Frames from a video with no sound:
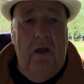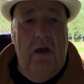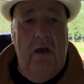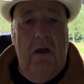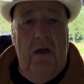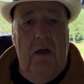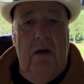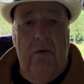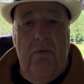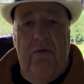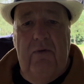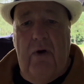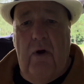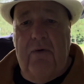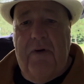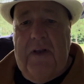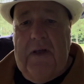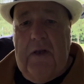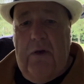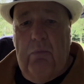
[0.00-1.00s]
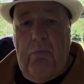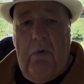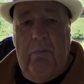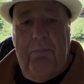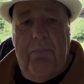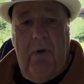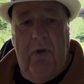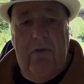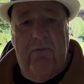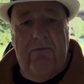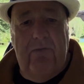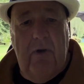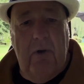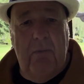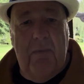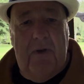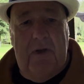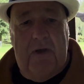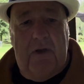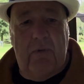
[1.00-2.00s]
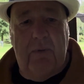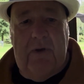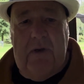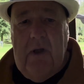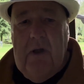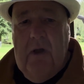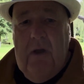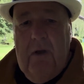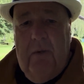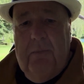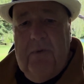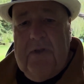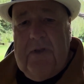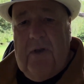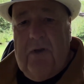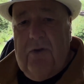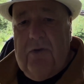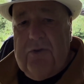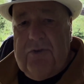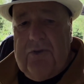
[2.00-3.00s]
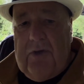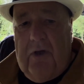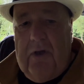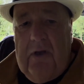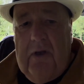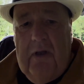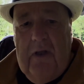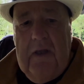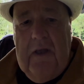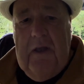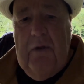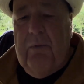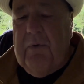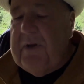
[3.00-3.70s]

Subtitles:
We've already given 1.4 million quid. But then I was, John, it were